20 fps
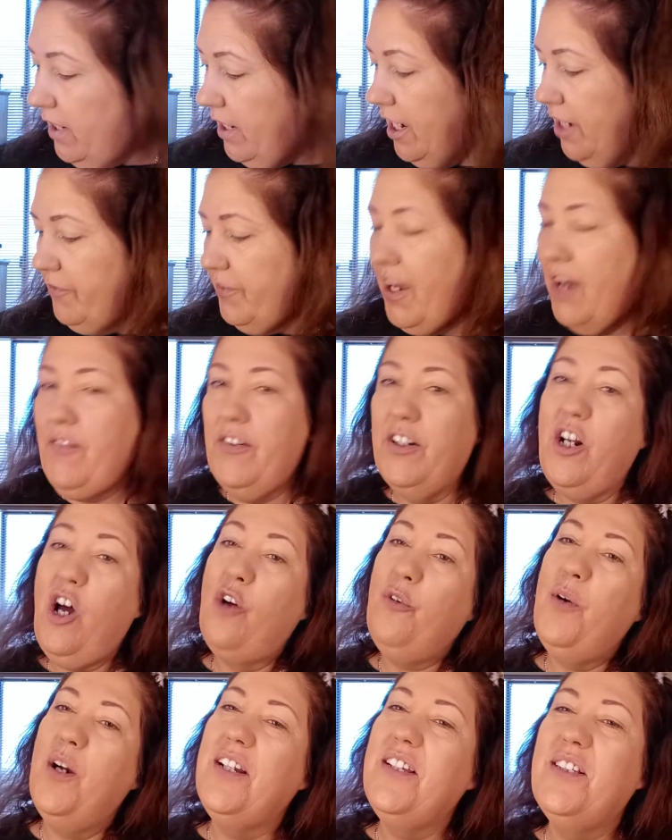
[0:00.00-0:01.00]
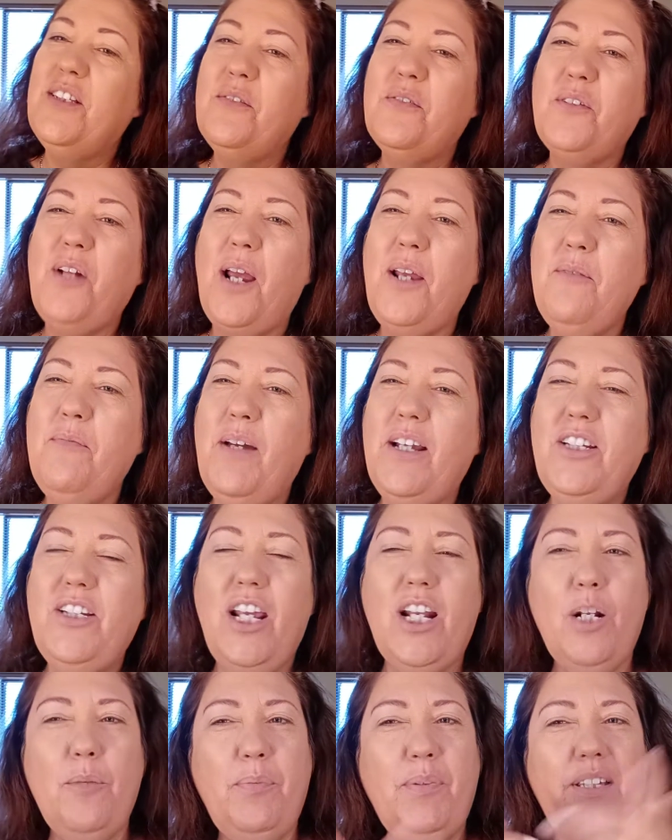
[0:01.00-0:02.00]
If you haven't already subscribed to my
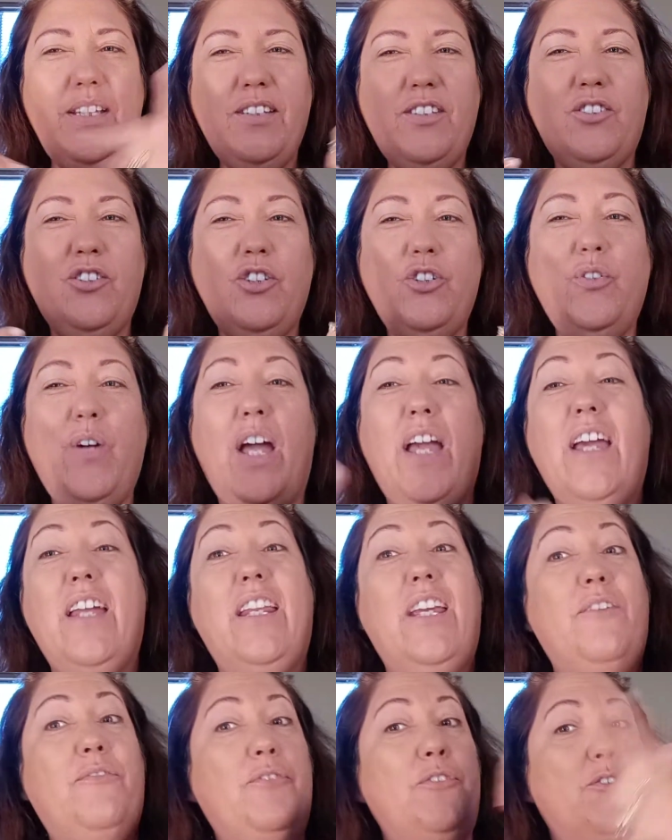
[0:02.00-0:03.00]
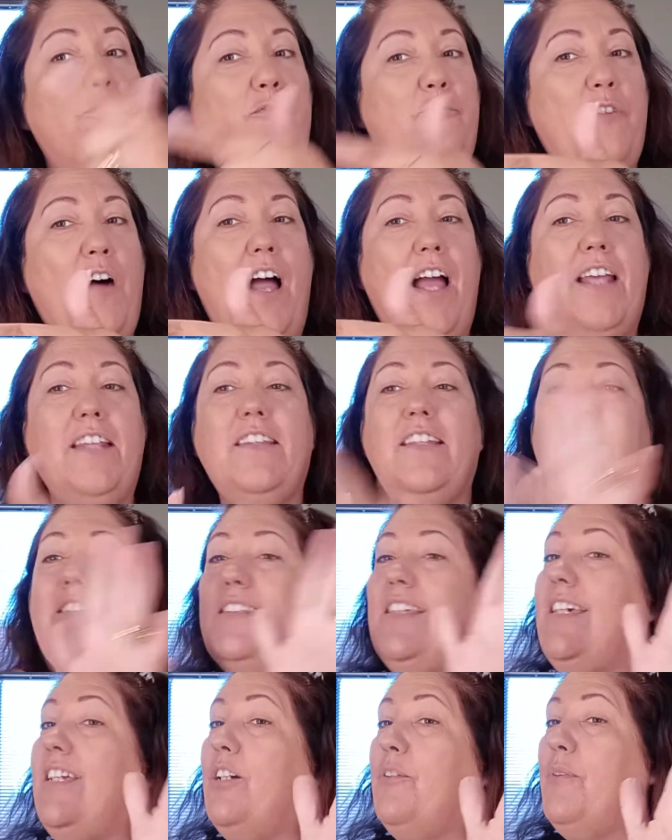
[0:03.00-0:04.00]
channel, please do. And if you find this
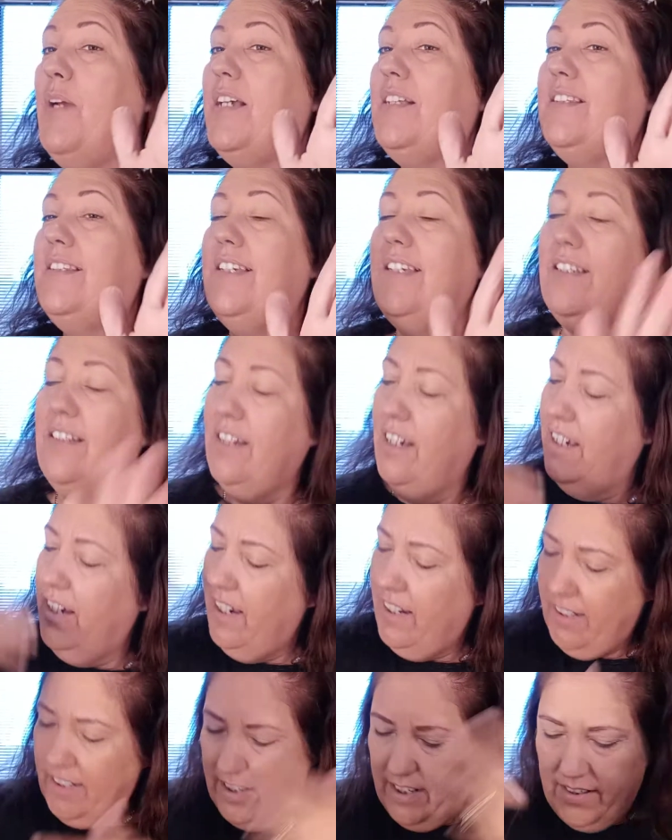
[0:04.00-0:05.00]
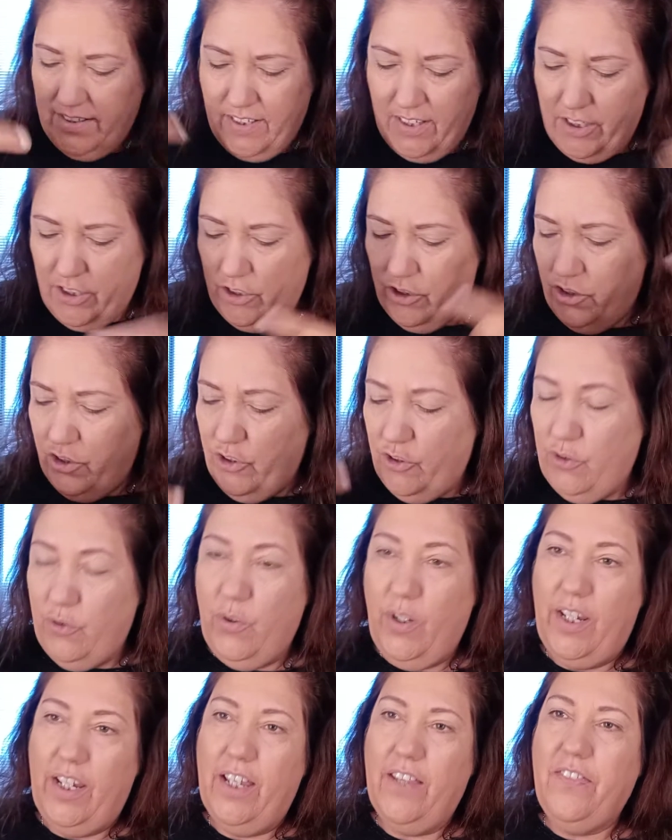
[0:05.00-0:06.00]
interesting, continue to
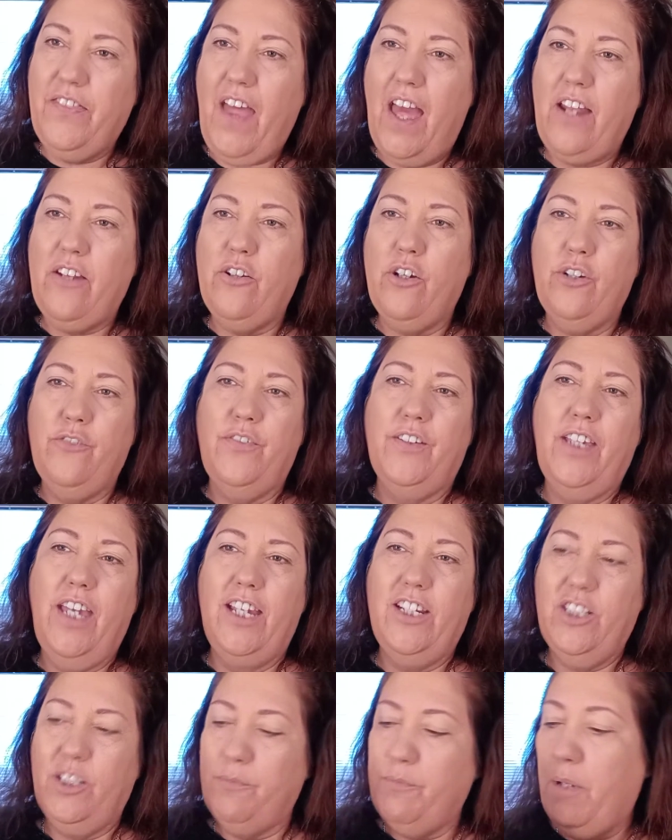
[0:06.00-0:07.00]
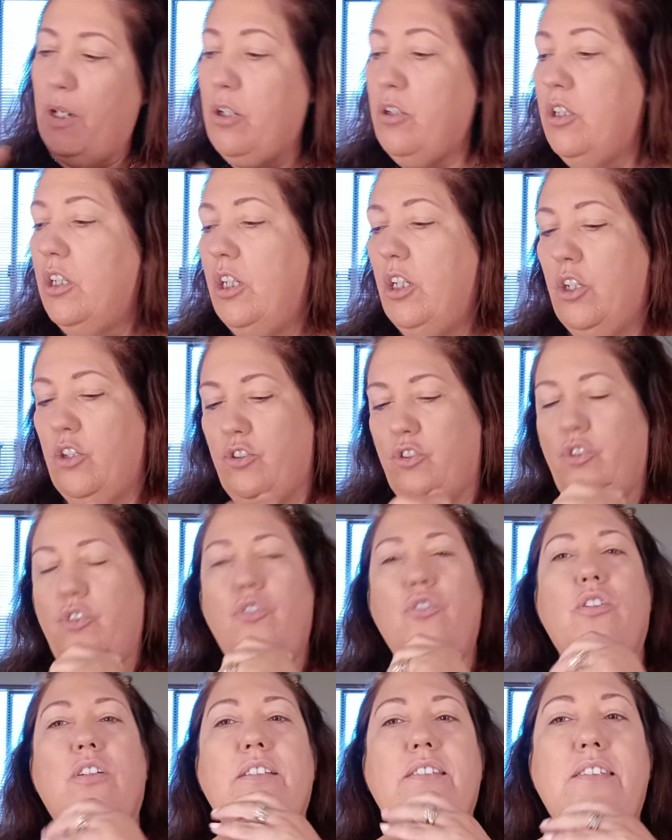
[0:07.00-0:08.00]
hit that notification bell so
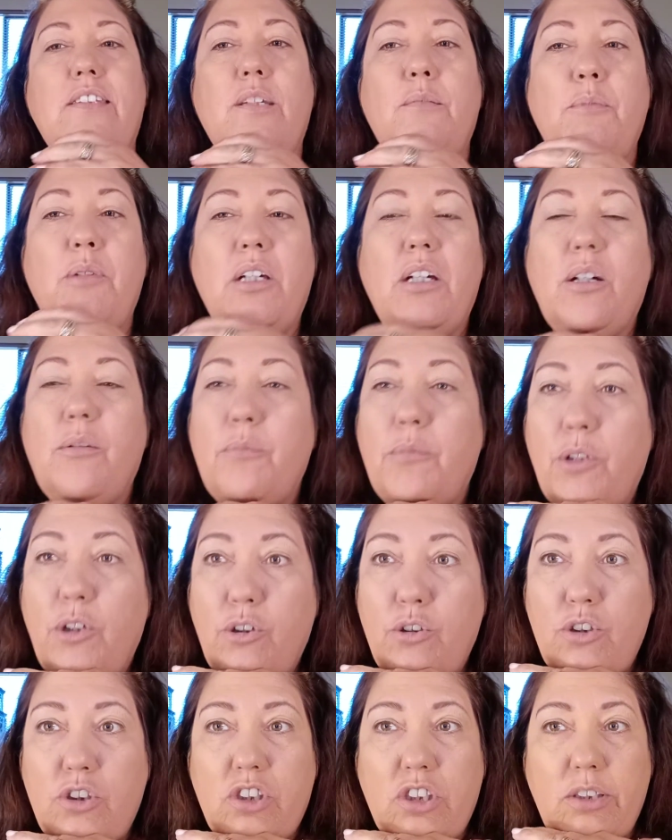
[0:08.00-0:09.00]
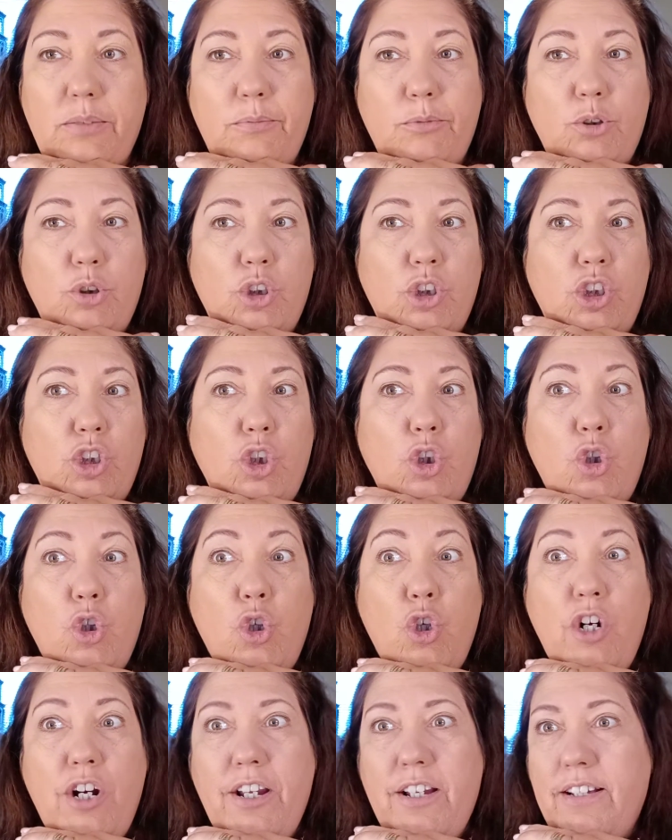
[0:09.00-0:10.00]
you can see me upload some more
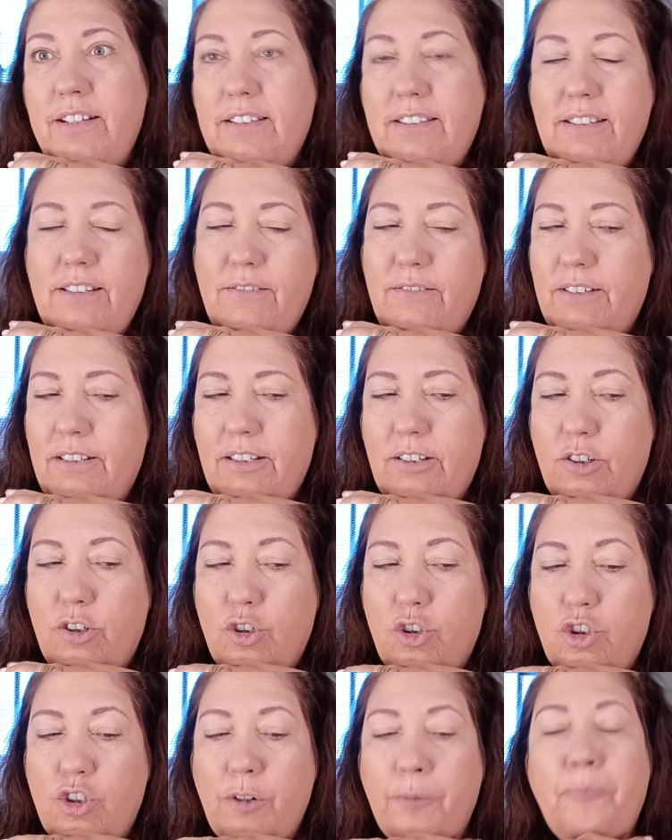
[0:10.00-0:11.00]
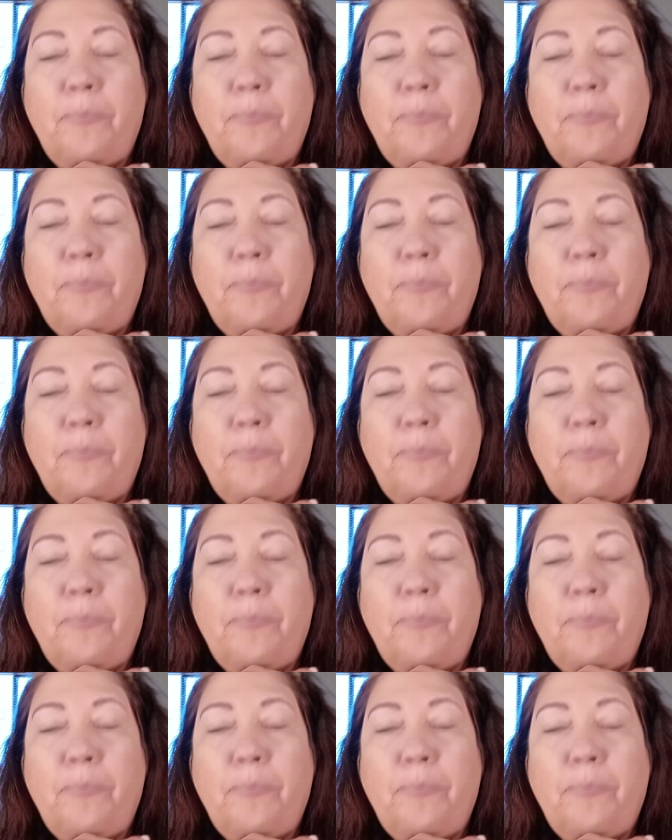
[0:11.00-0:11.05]
crazy videos.